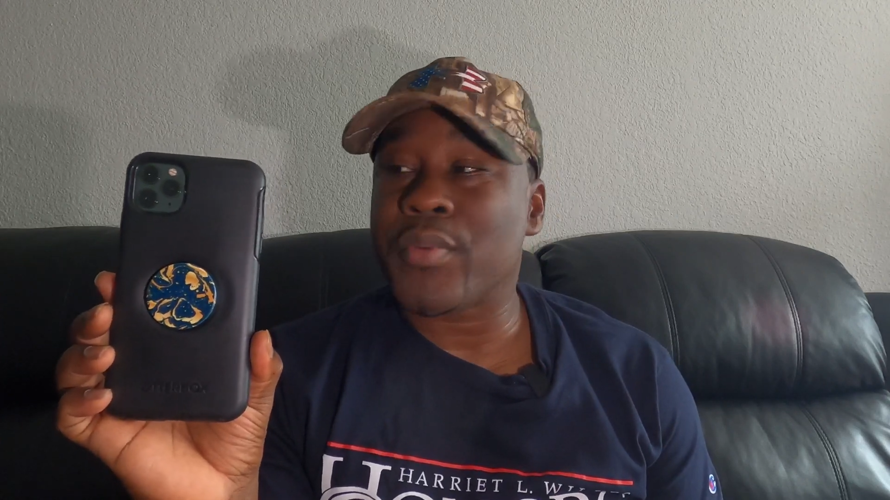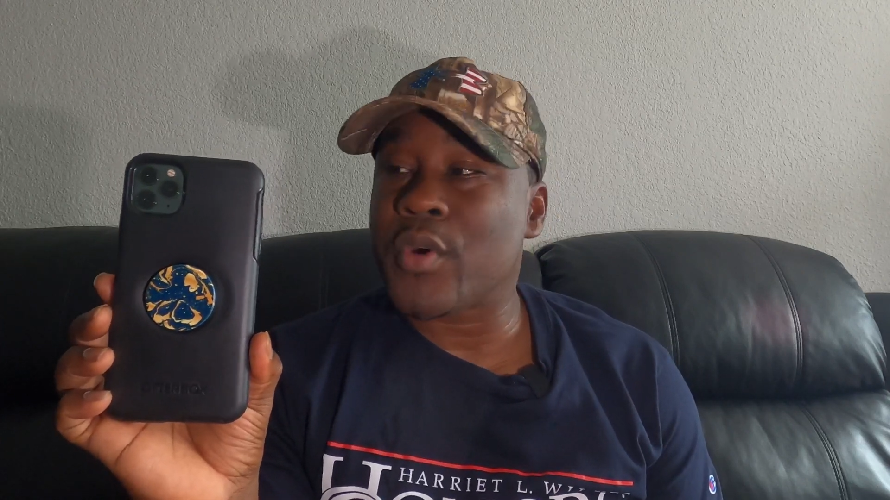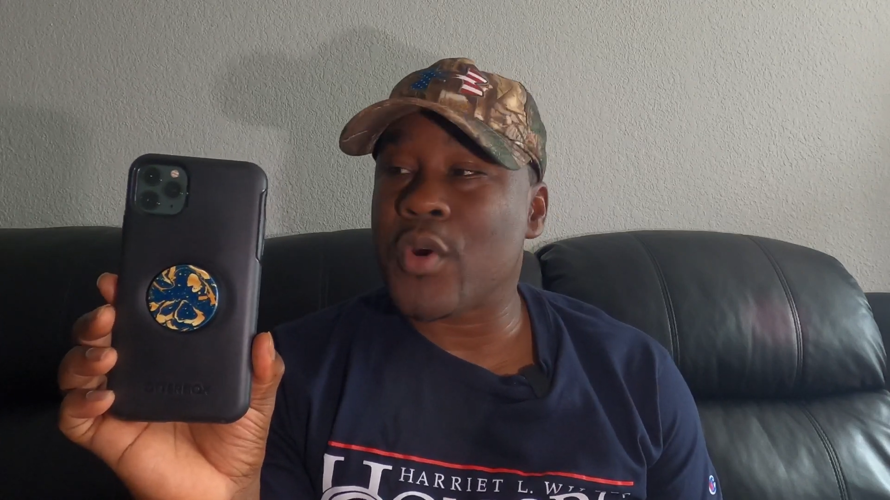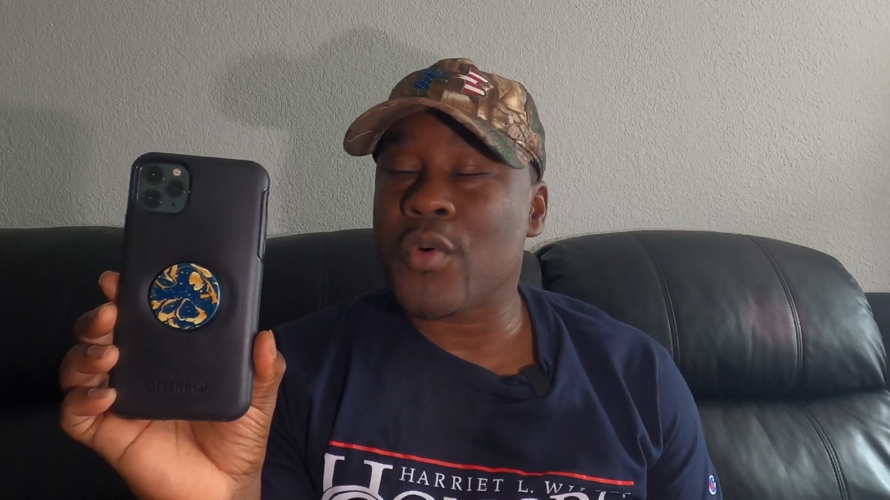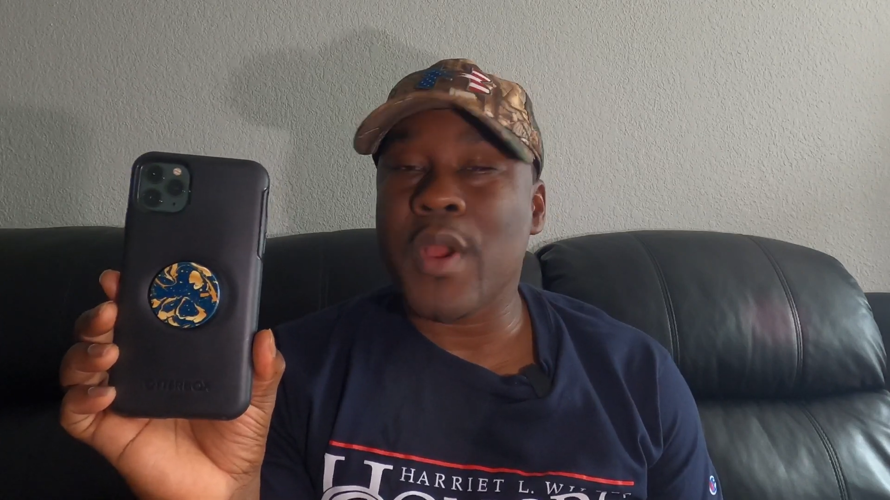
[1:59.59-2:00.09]

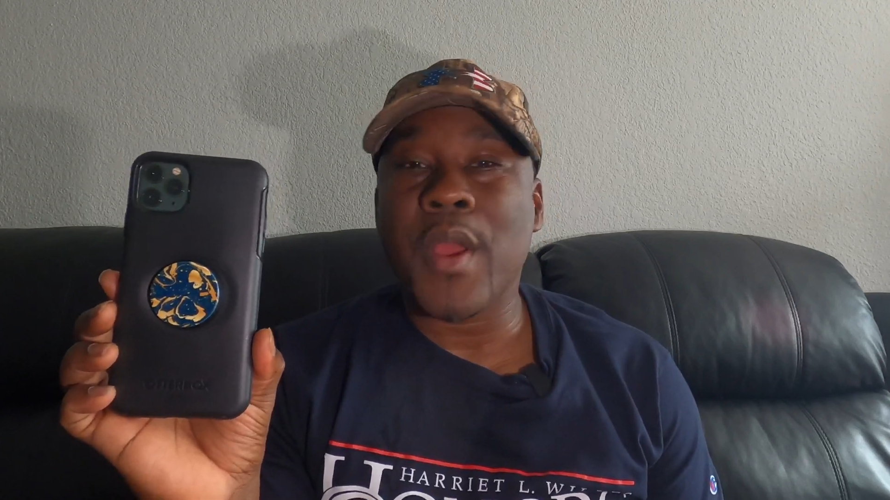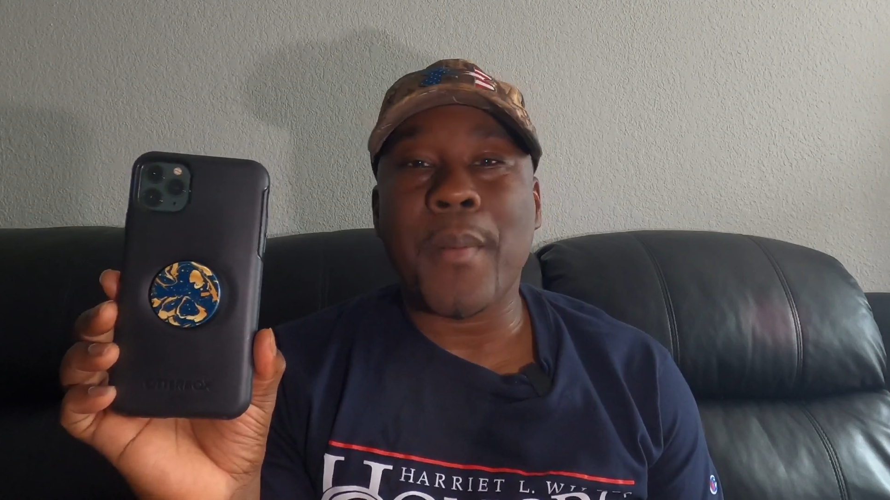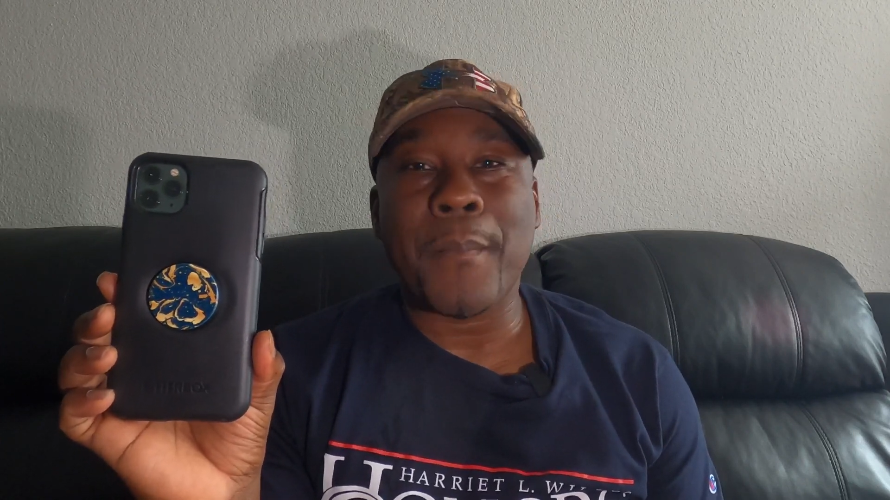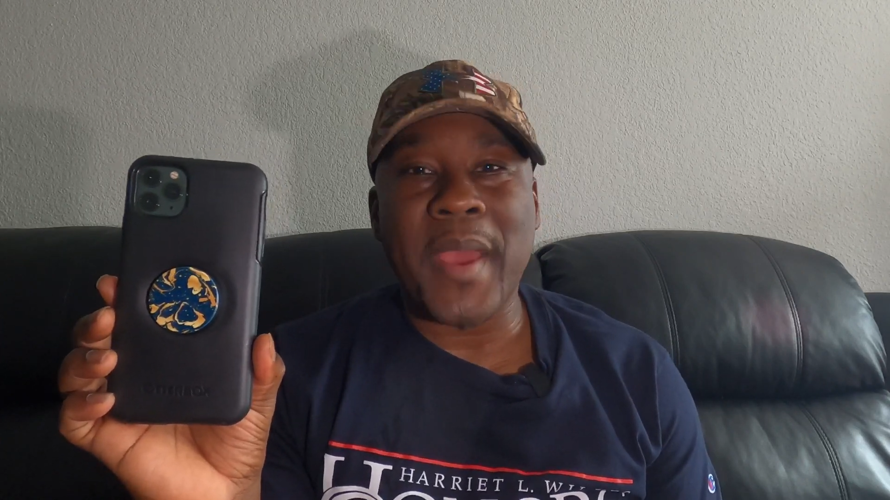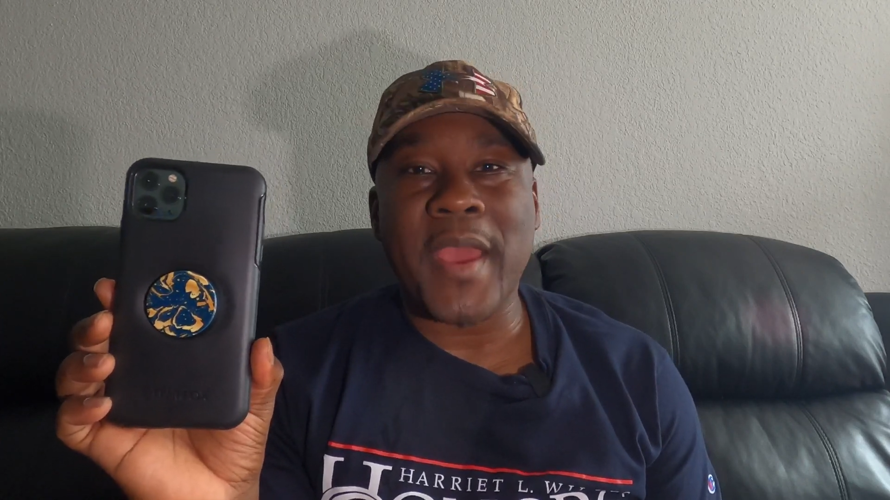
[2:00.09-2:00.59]
Pro
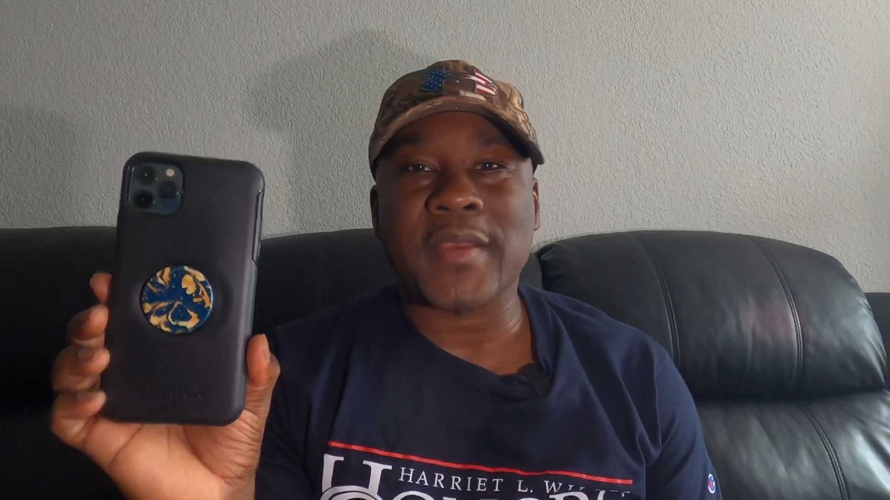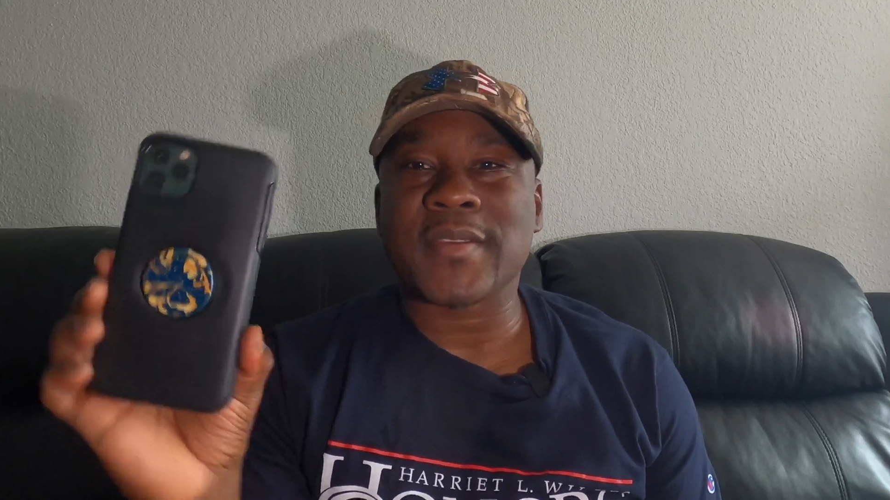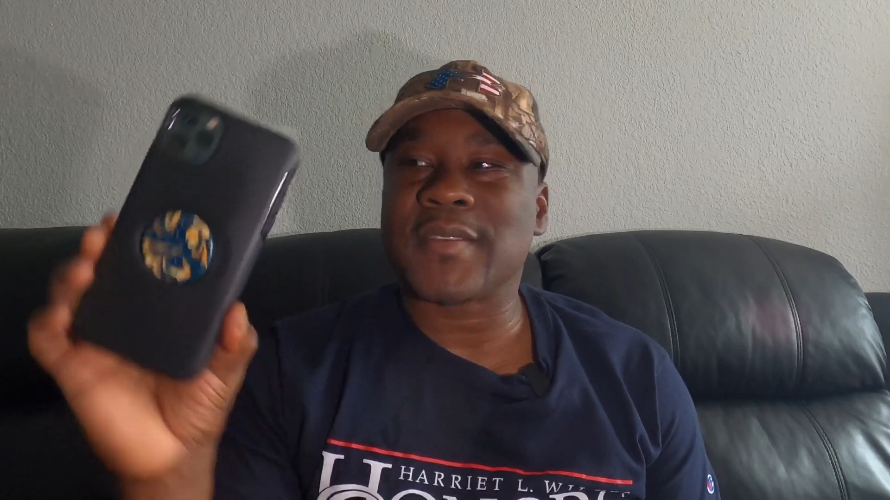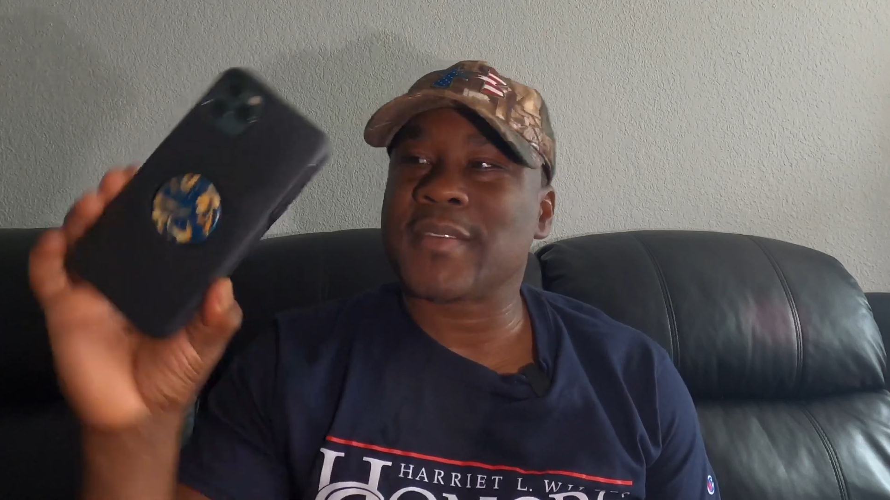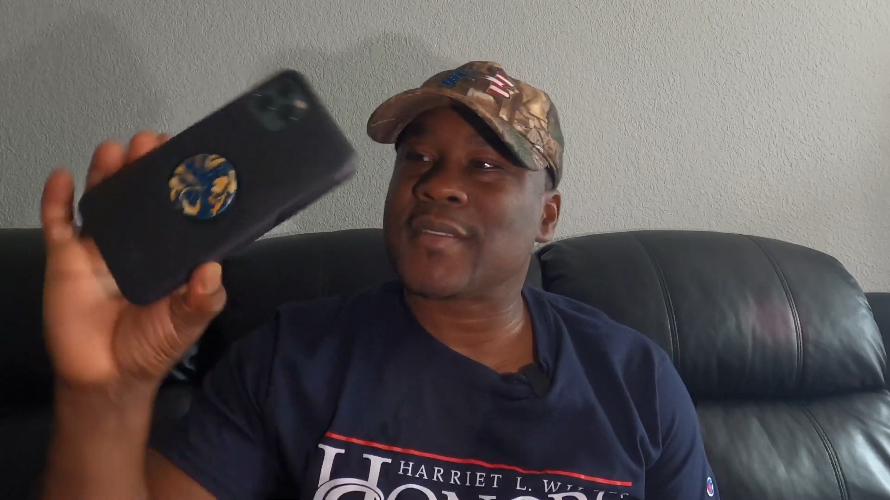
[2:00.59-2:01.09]

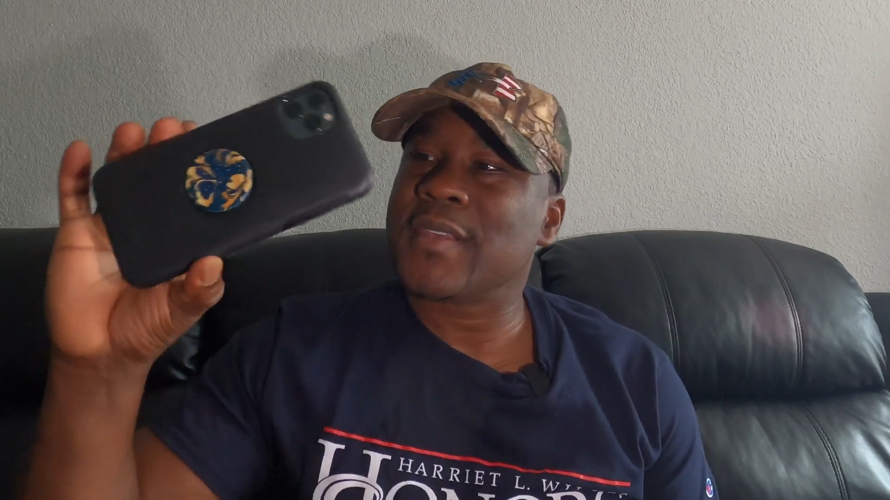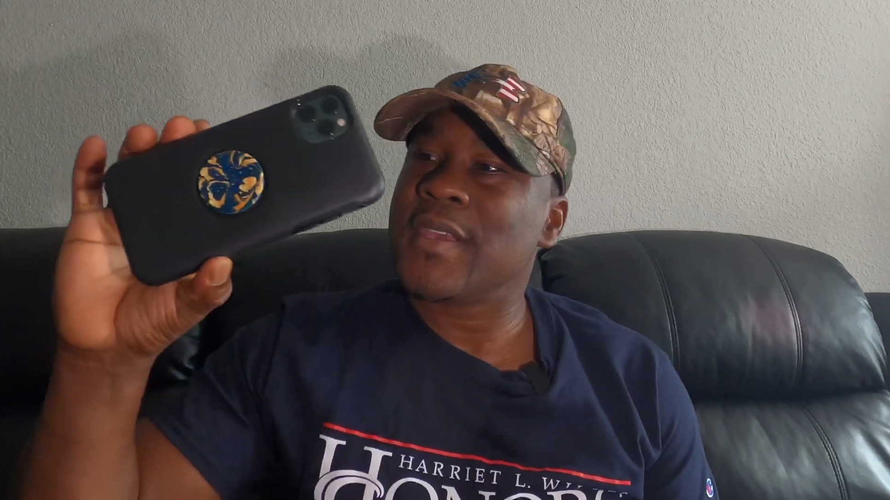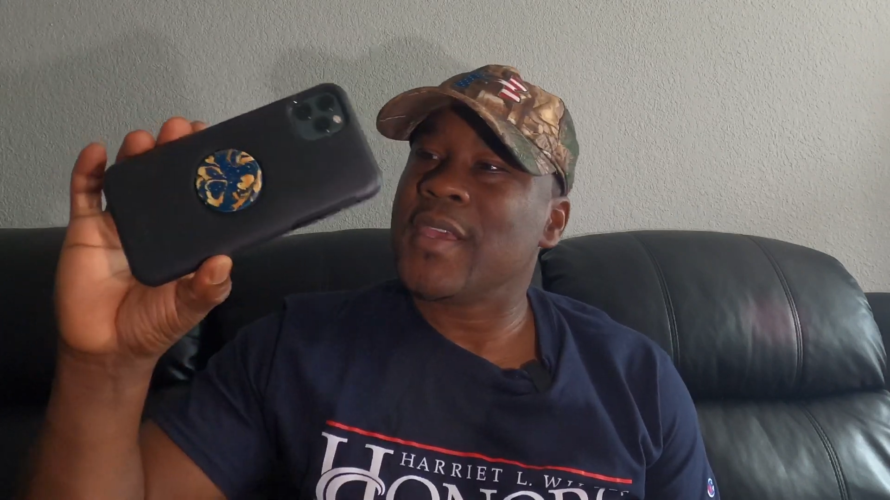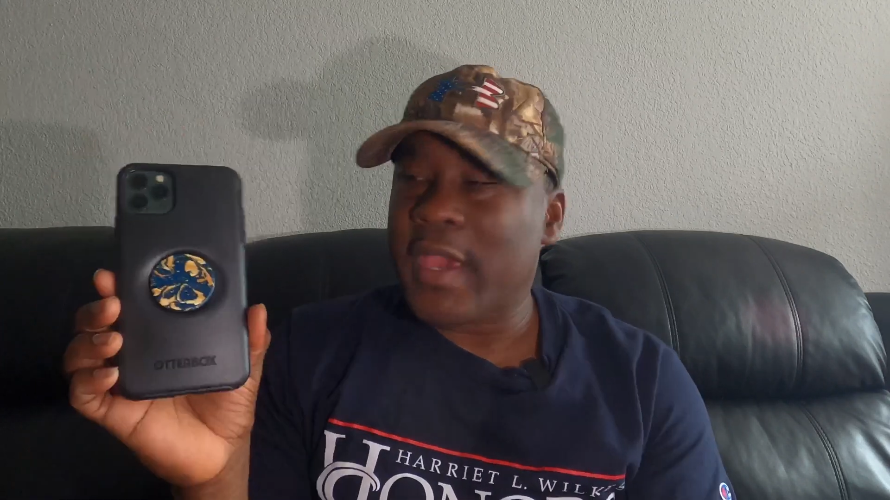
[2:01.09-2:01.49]
Max.